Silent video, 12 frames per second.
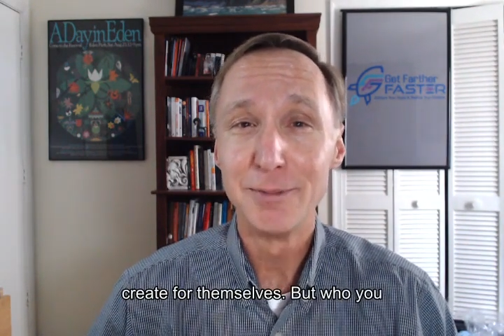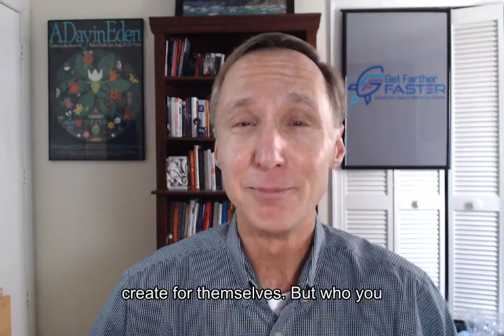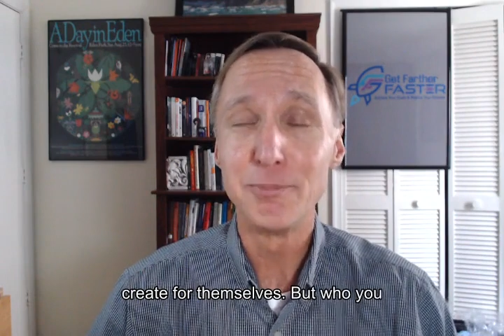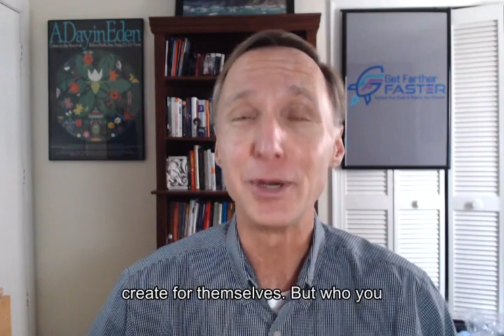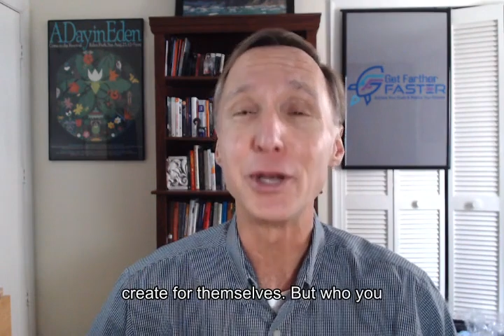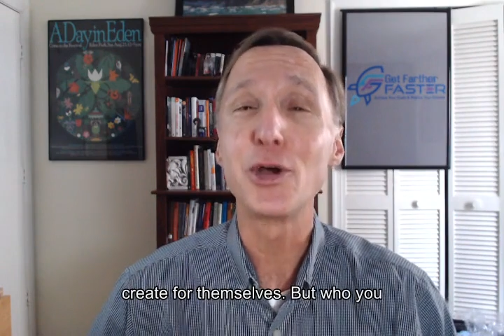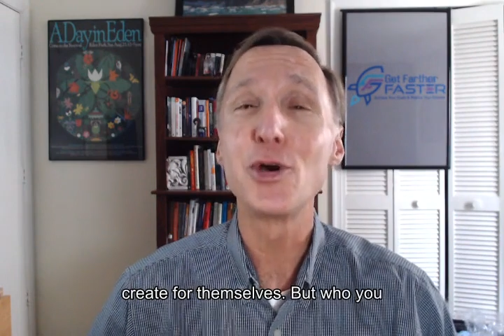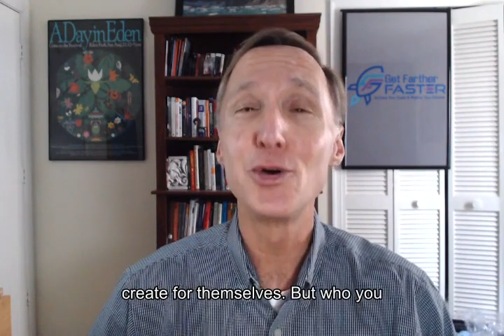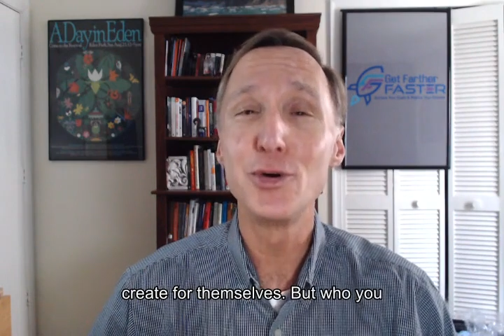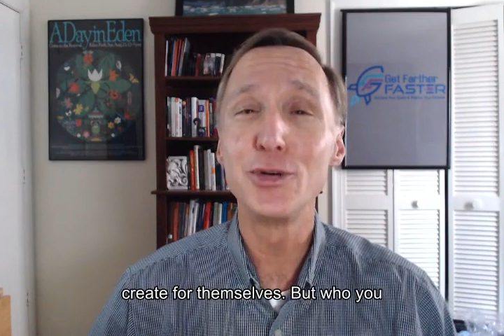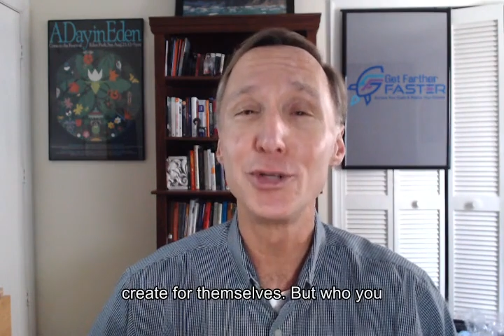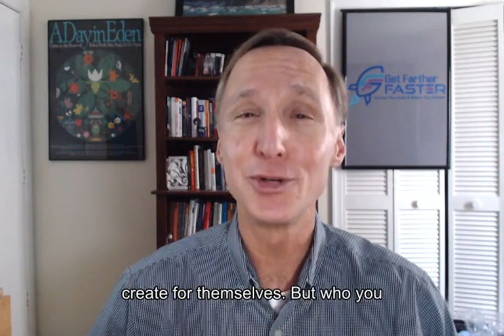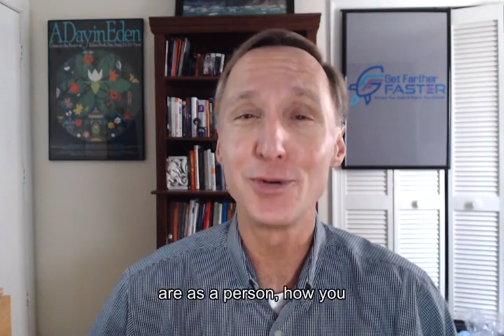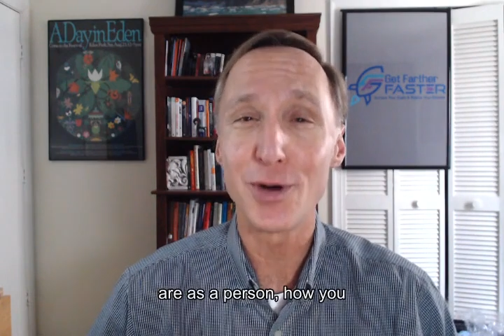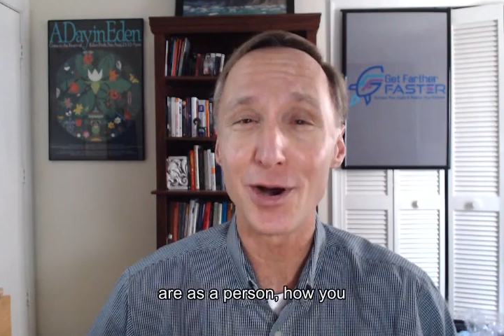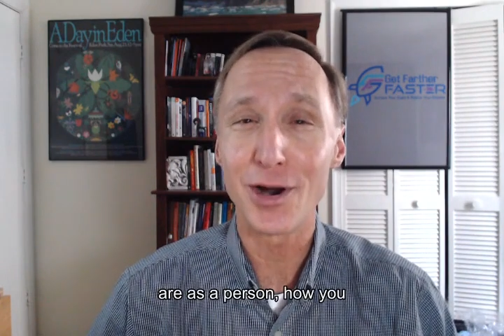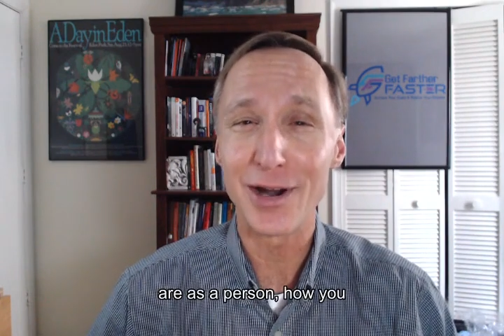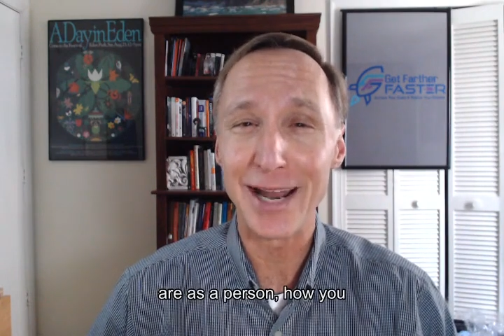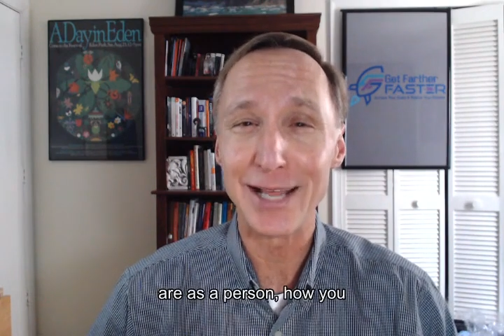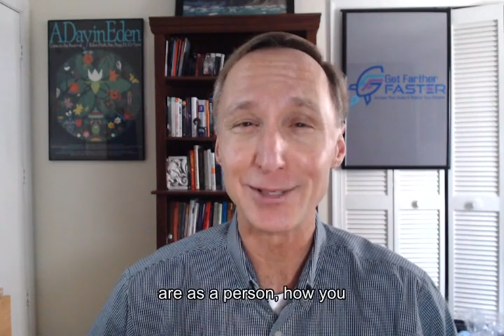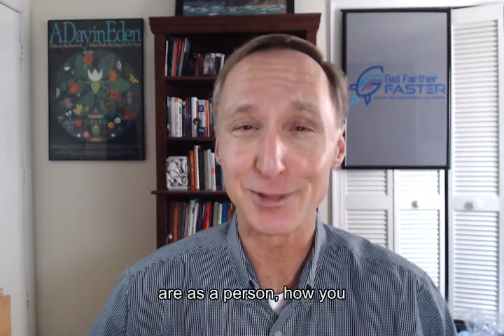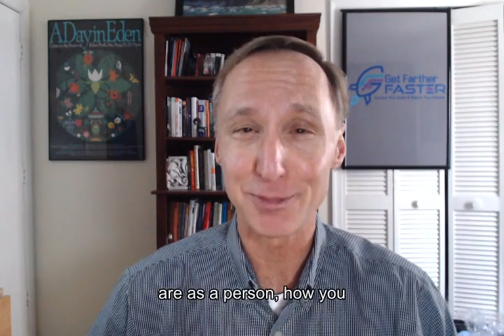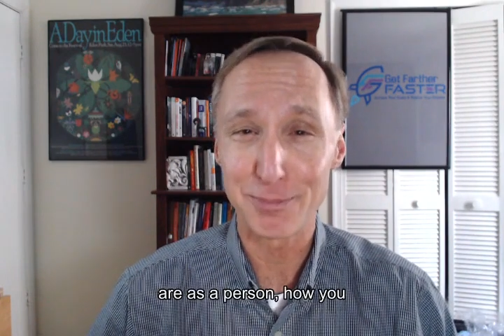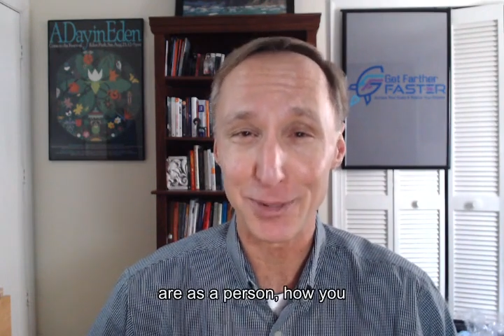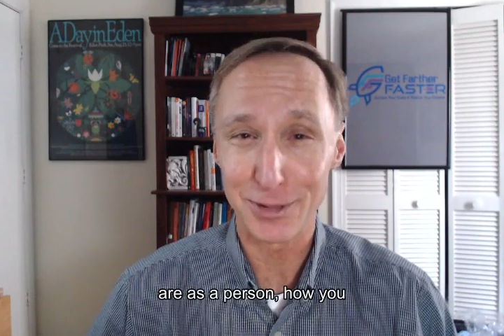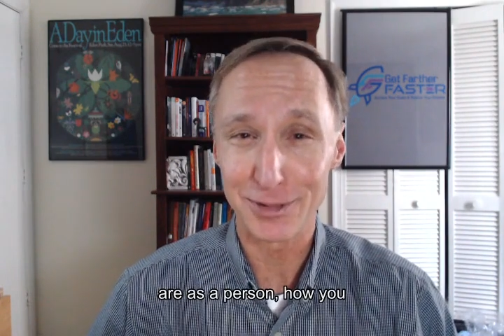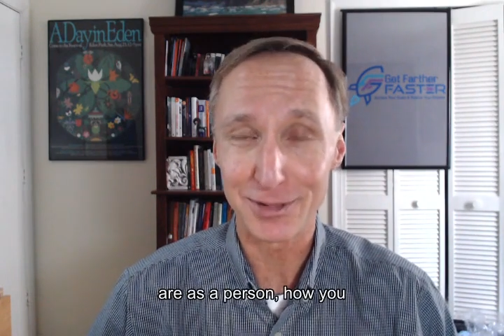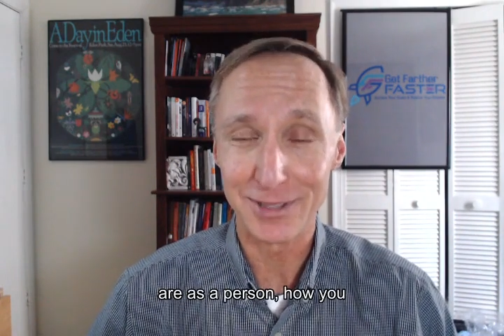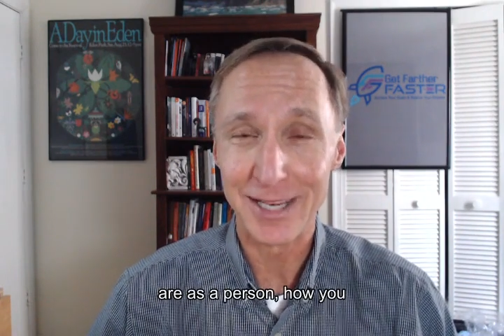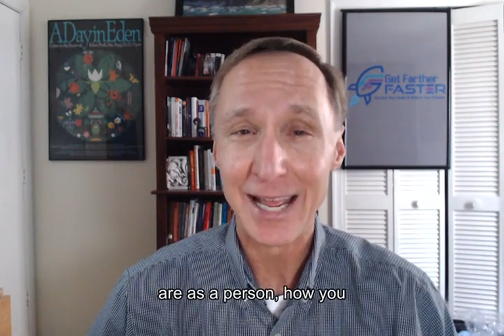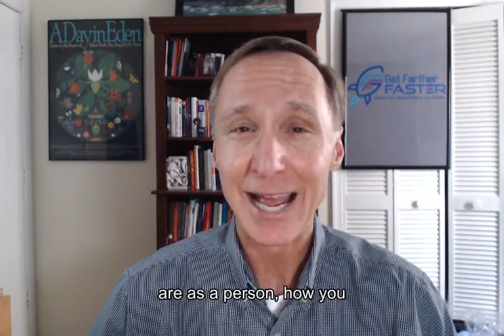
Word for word: but who you are as a person,